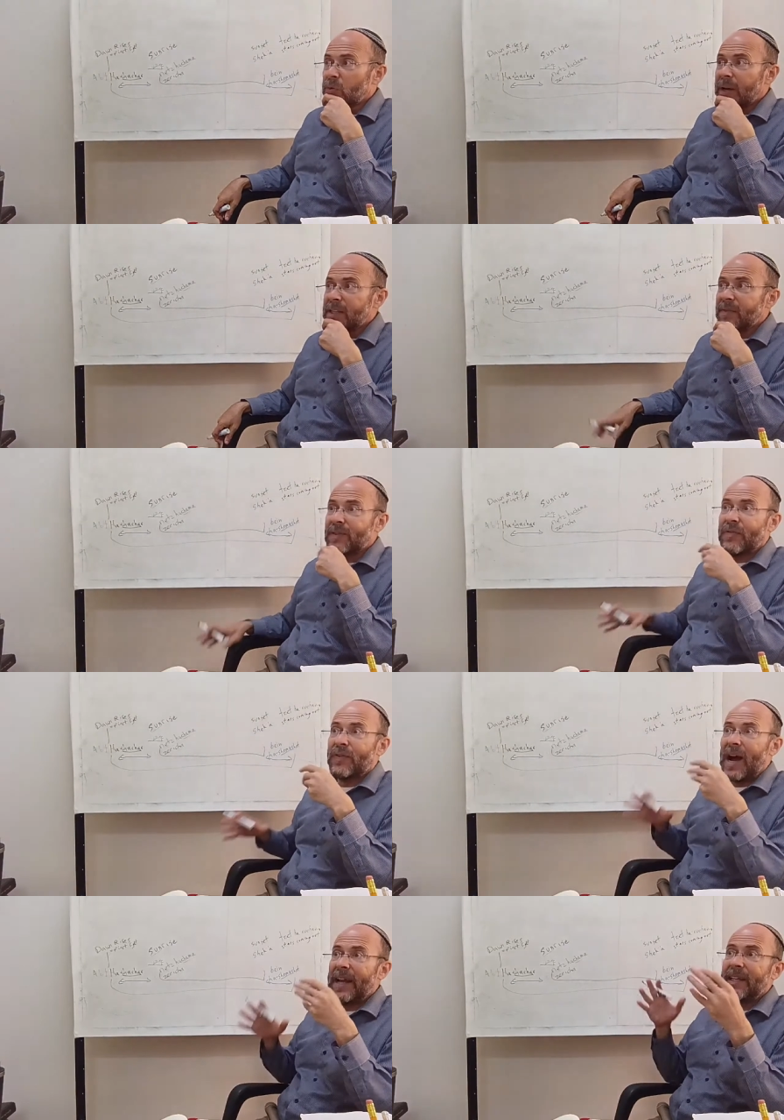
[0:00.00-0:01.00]
ways of
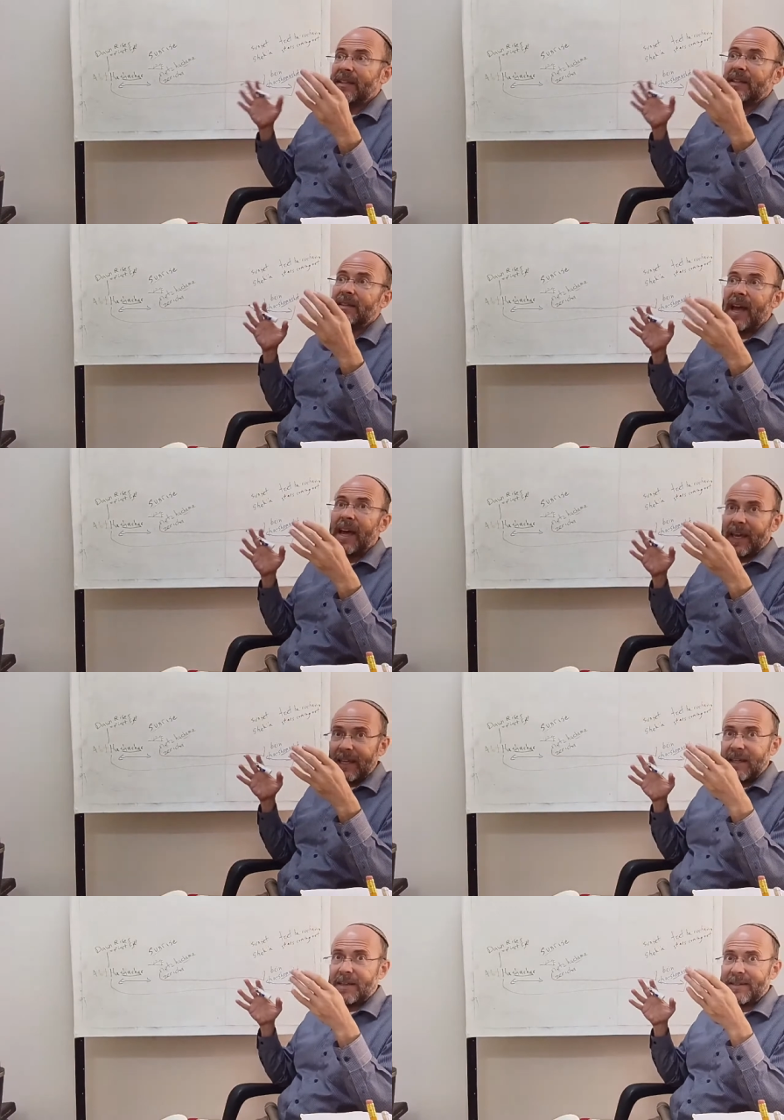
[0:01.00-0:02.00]
defining the
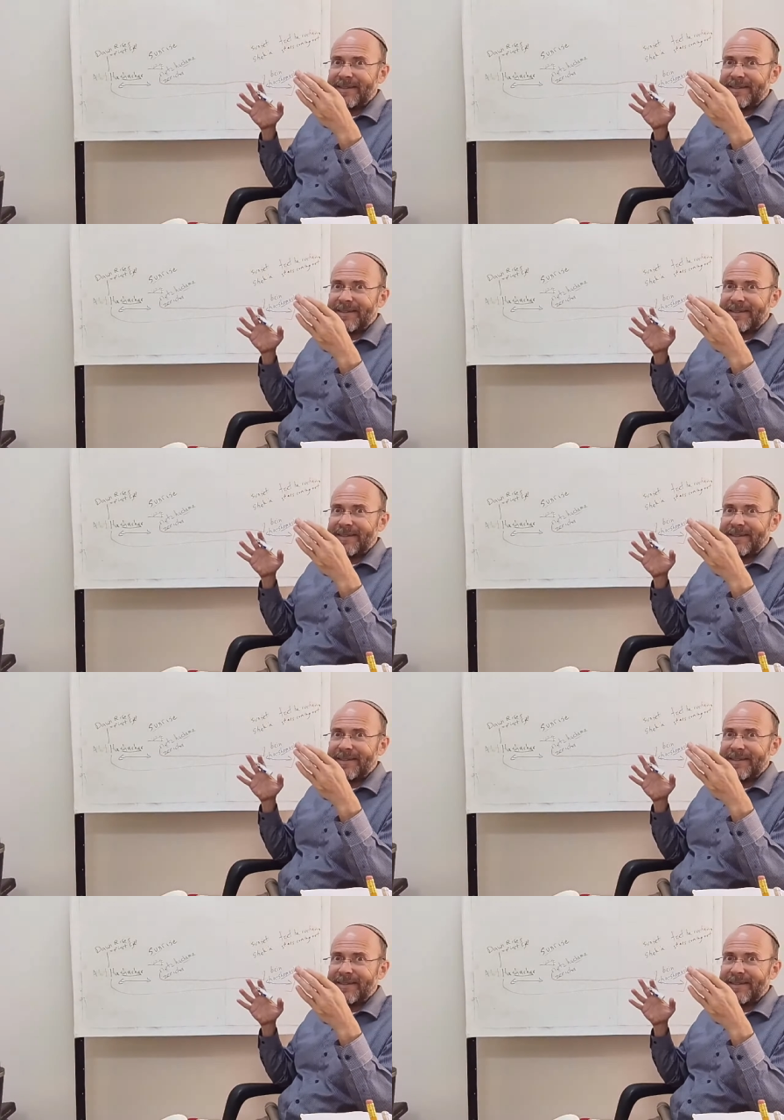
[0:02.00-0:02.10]
day,